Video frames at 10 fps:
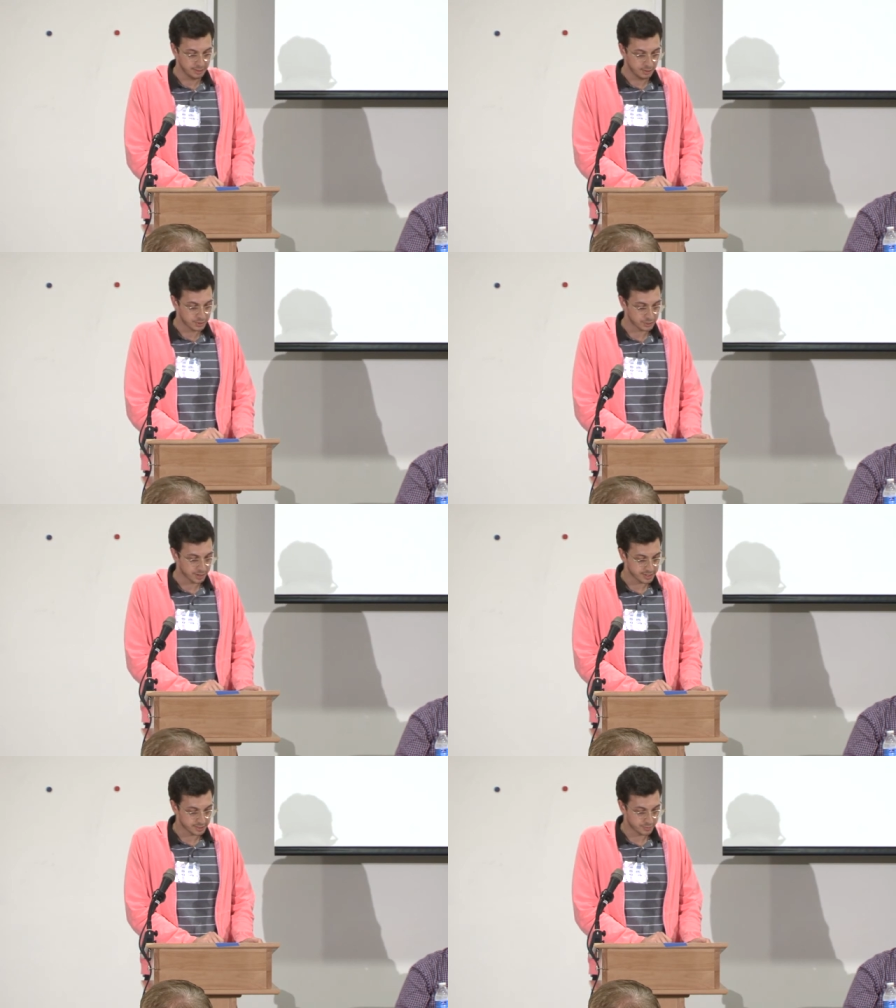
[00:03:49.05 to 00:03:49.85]
was
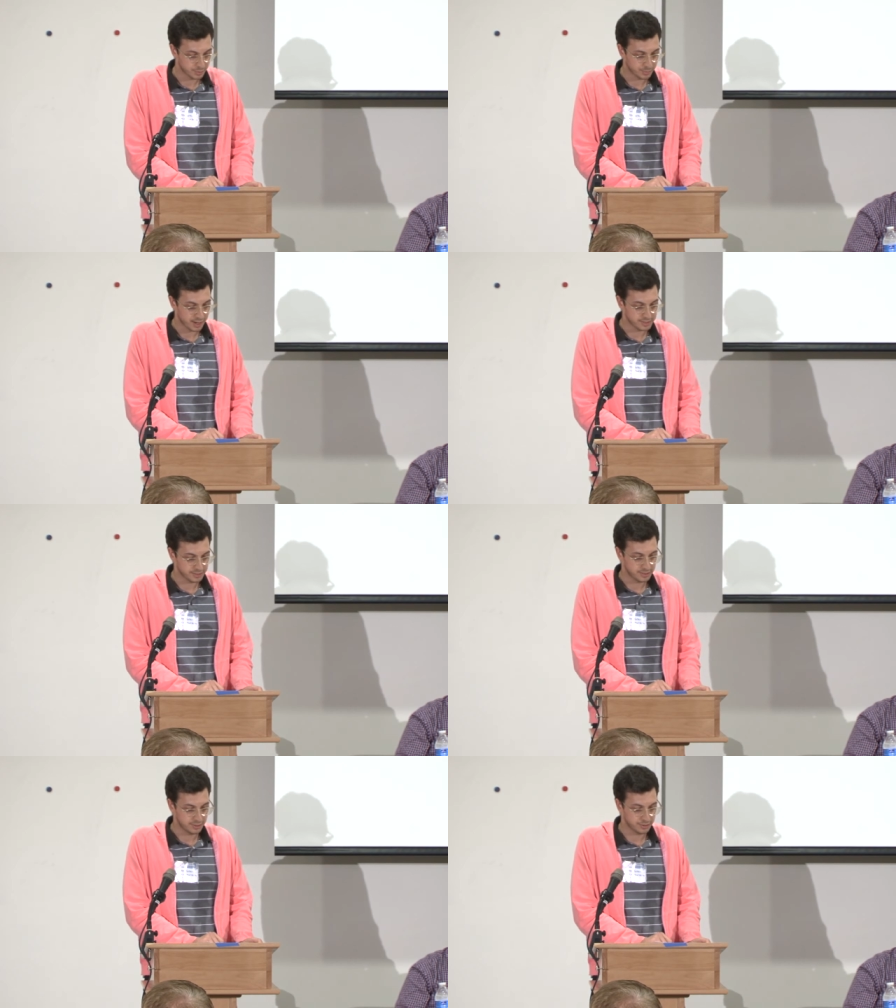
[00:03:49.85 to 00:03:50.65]
arrested for
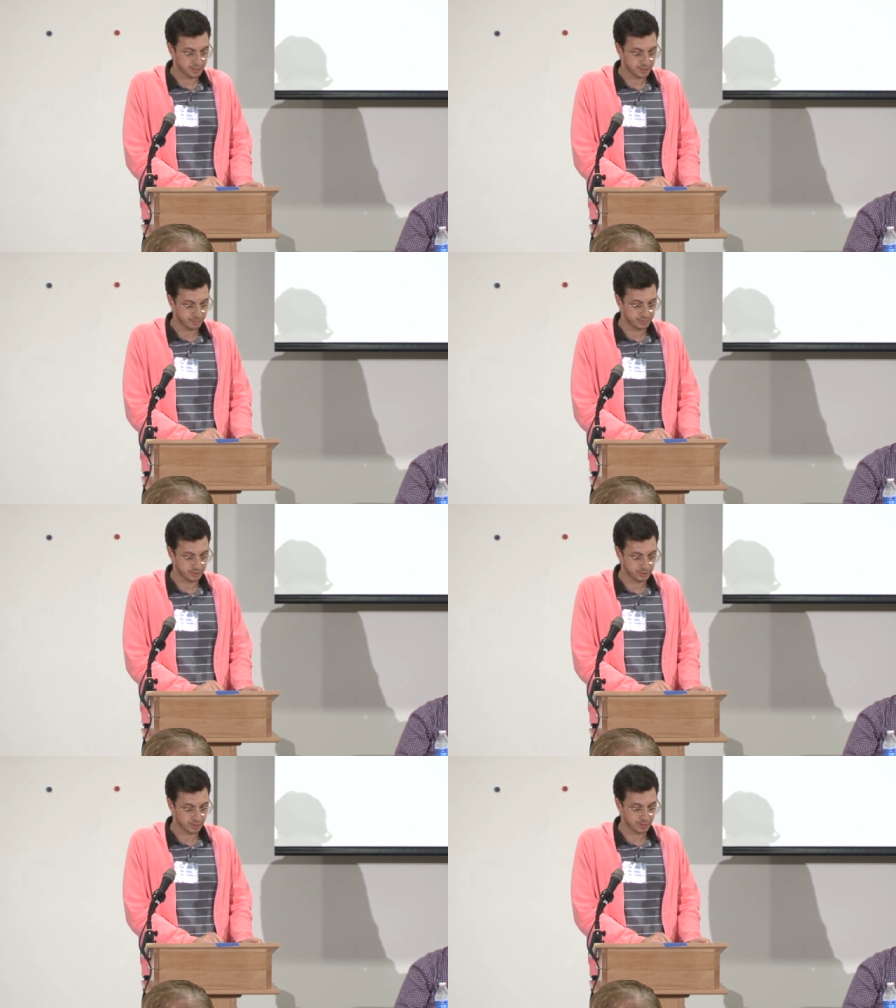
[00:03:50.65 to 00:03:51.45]
prostitution at the
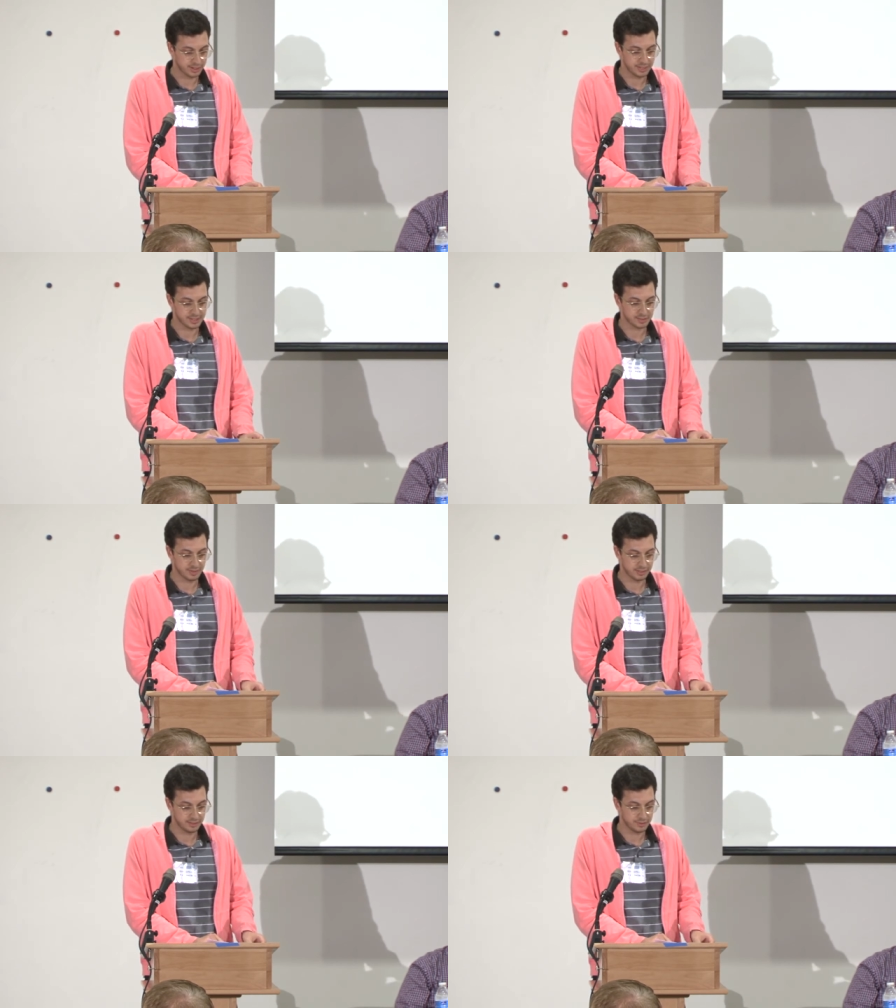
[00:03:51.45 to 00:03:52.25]
Blue Door in the East
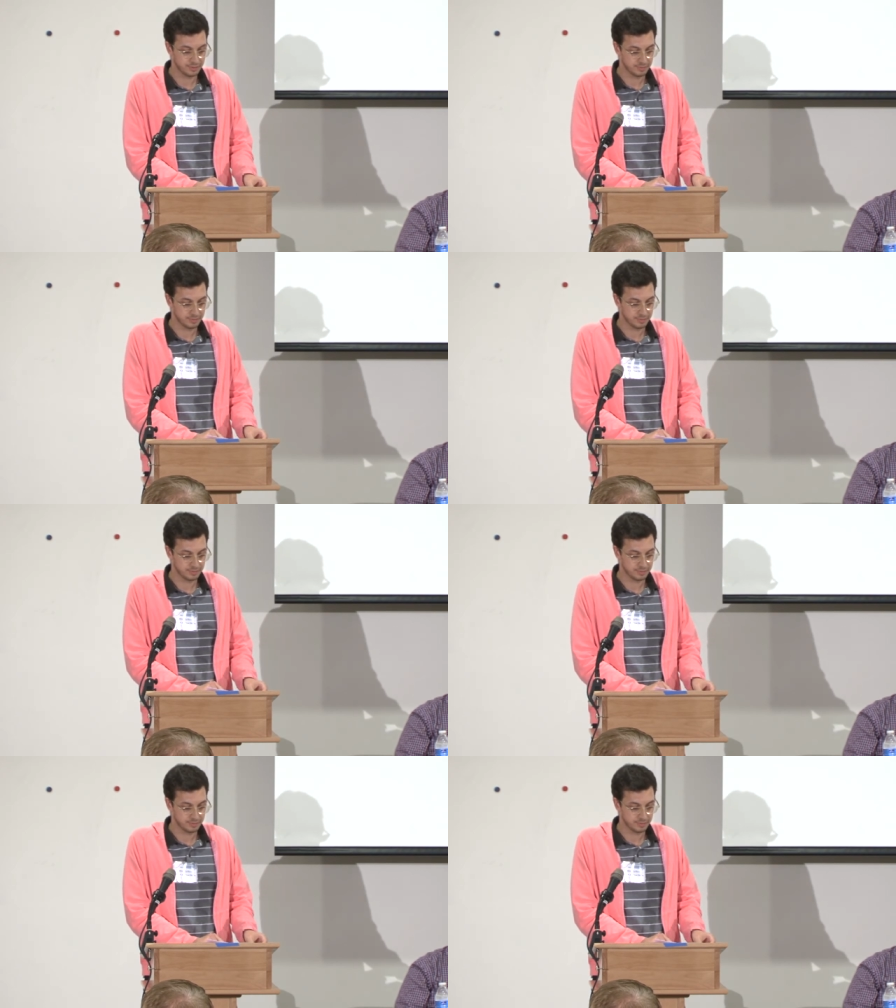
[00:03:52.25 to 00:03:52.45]
Village